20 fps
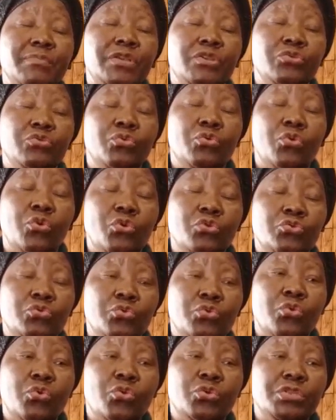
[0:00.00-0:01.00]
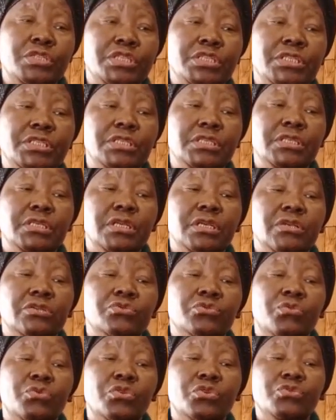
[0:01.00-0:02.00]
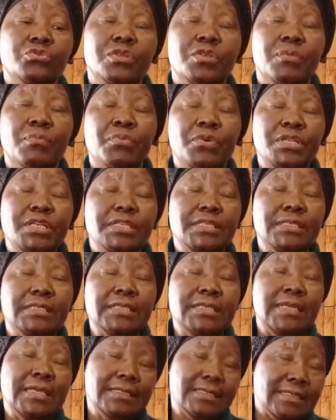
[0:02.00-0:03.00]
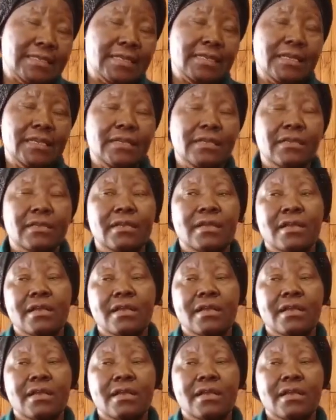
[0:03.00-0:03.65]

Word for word: me to go to court, to go to the police yesterday.